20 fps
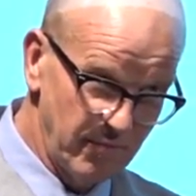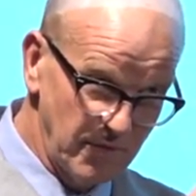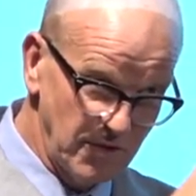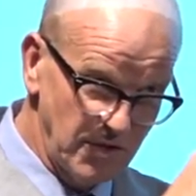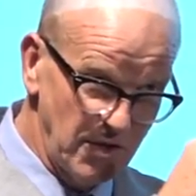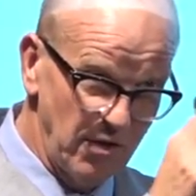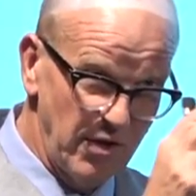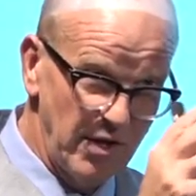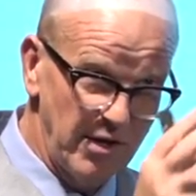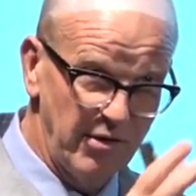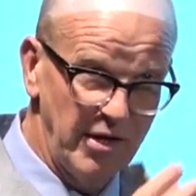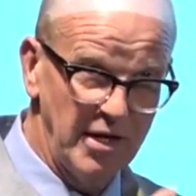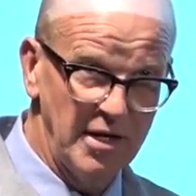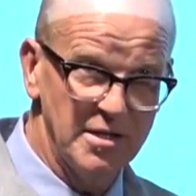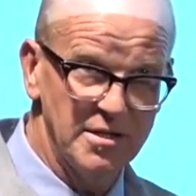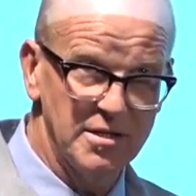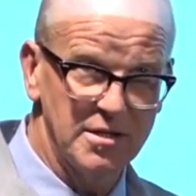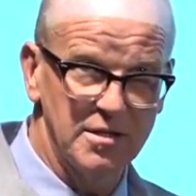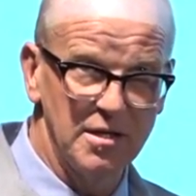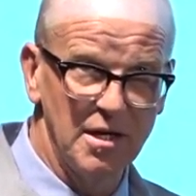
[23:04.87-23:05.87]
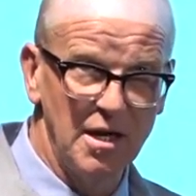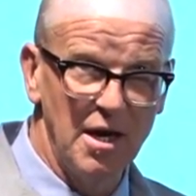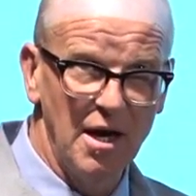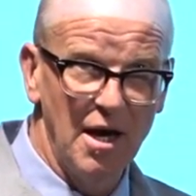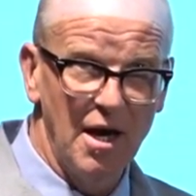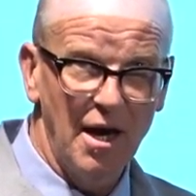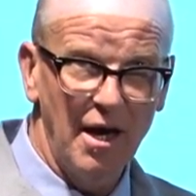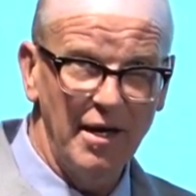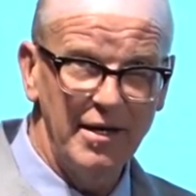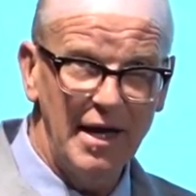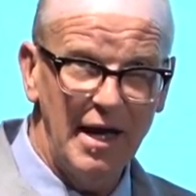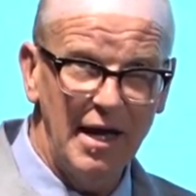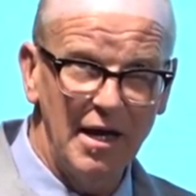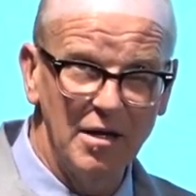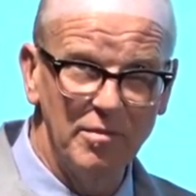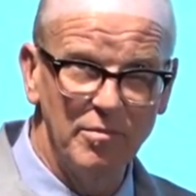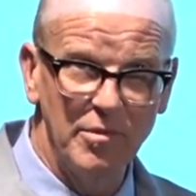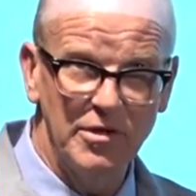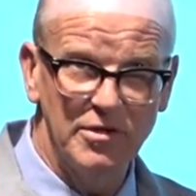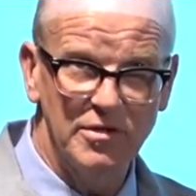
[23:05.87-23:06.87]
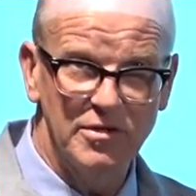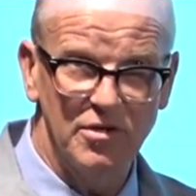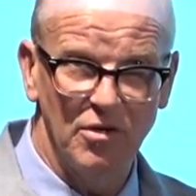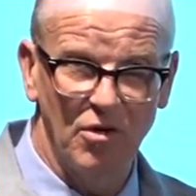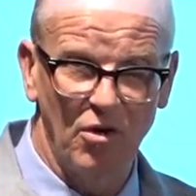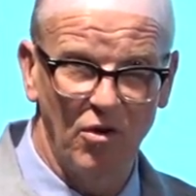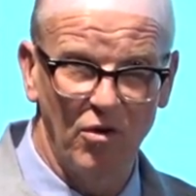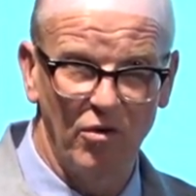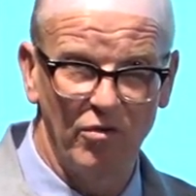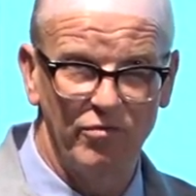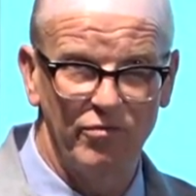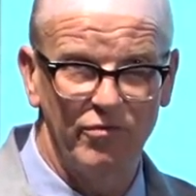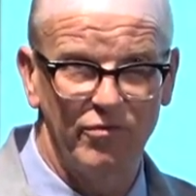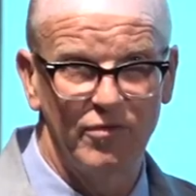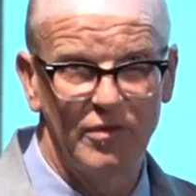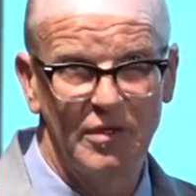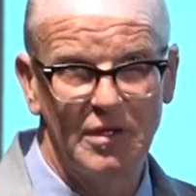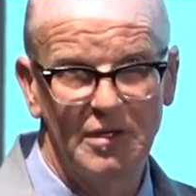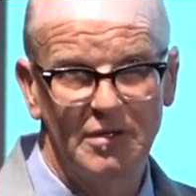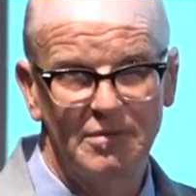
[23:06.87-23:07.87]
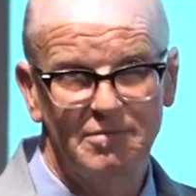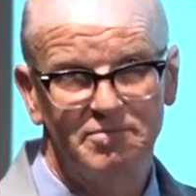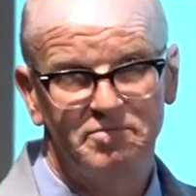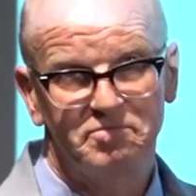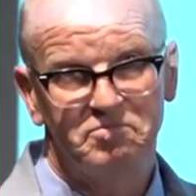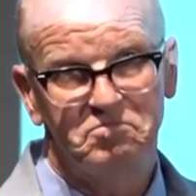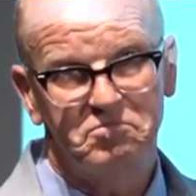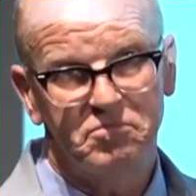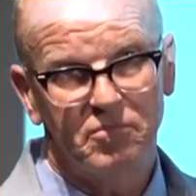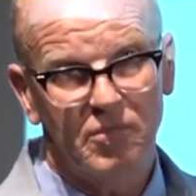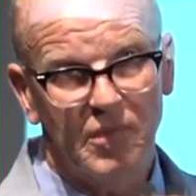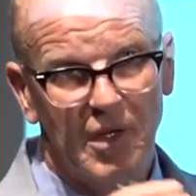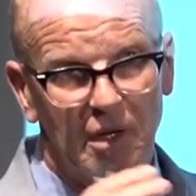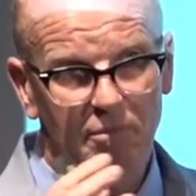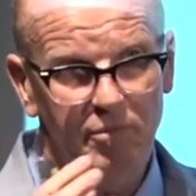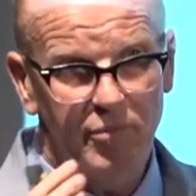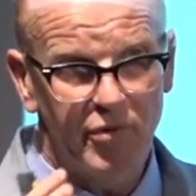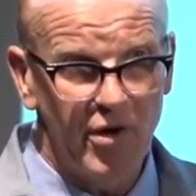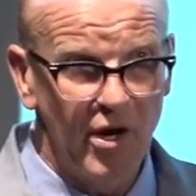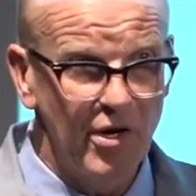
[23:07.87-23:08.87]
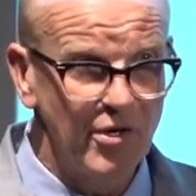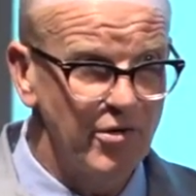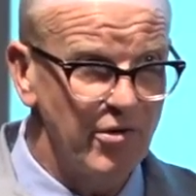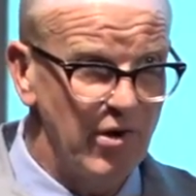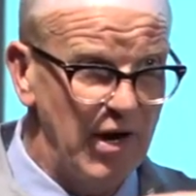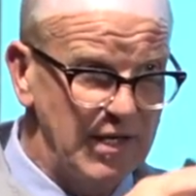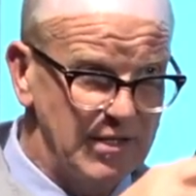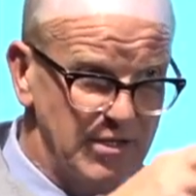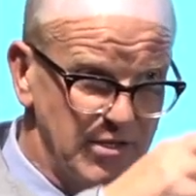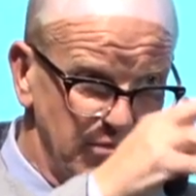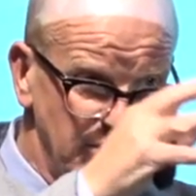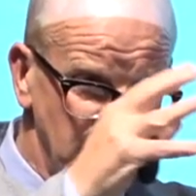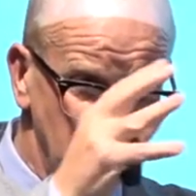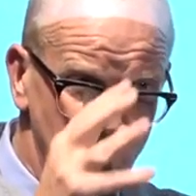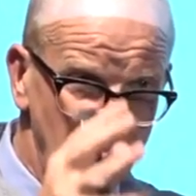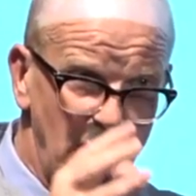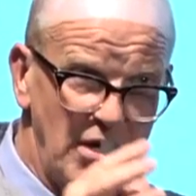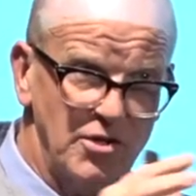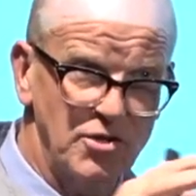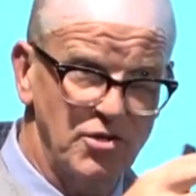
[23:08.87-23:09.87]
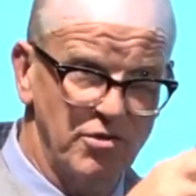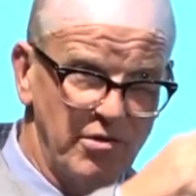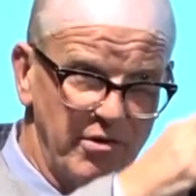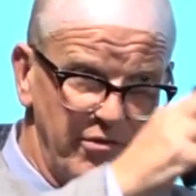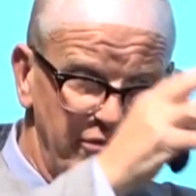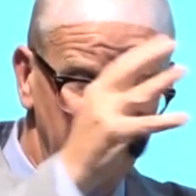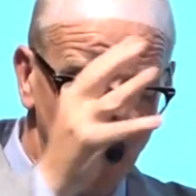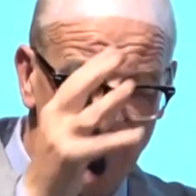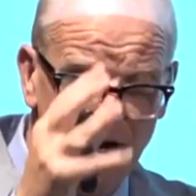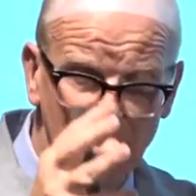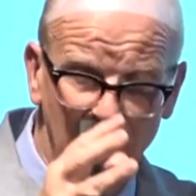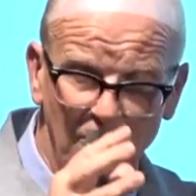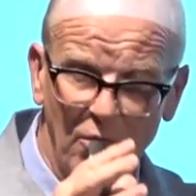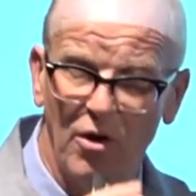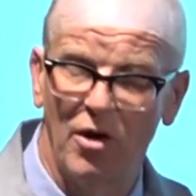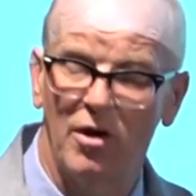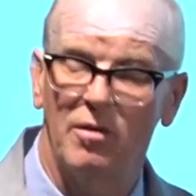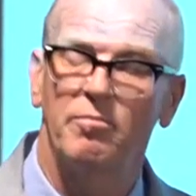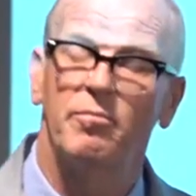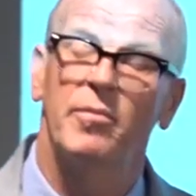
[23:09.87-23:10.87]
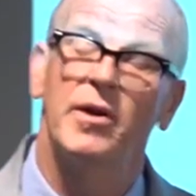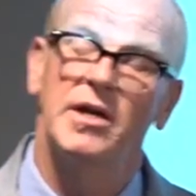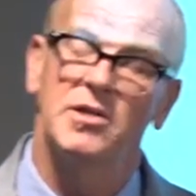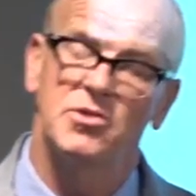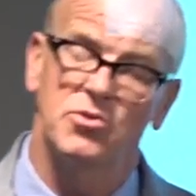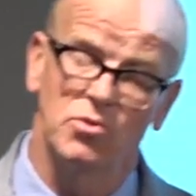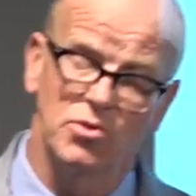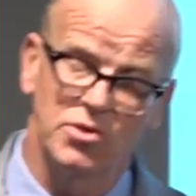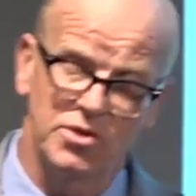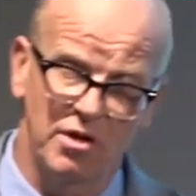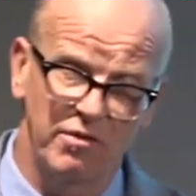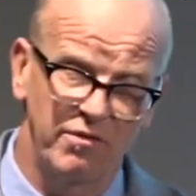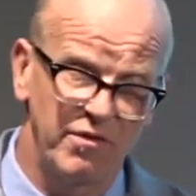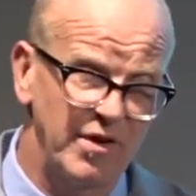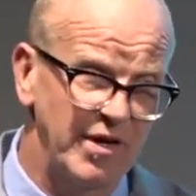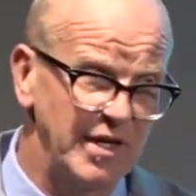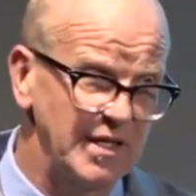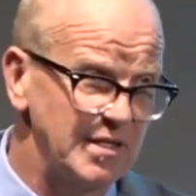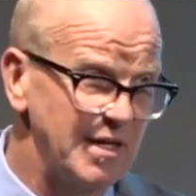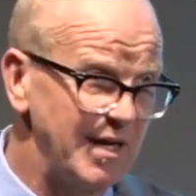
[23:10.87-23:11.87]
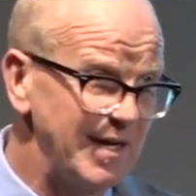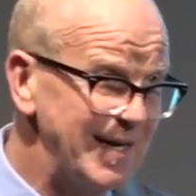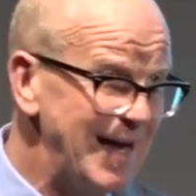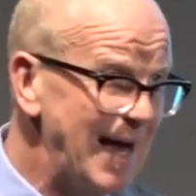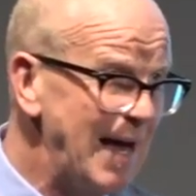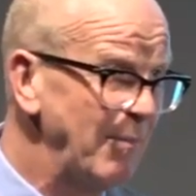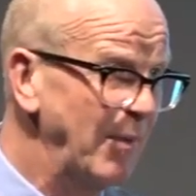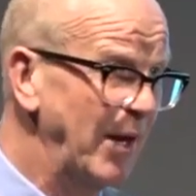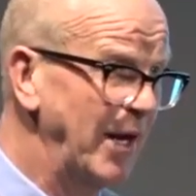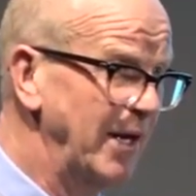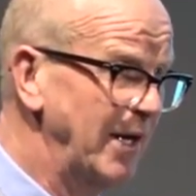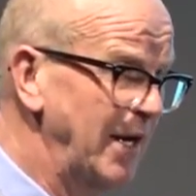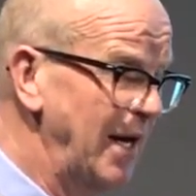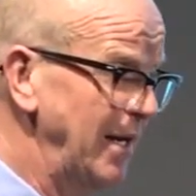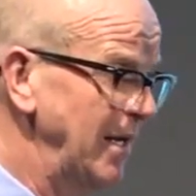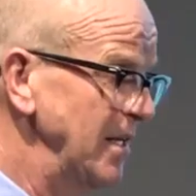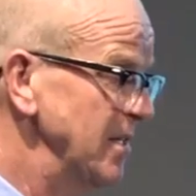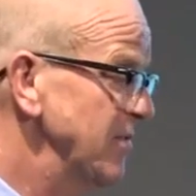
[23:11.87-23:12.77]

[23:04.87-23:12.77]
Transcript: So there is an element of progress of structure of framework, but it's also very dynamic and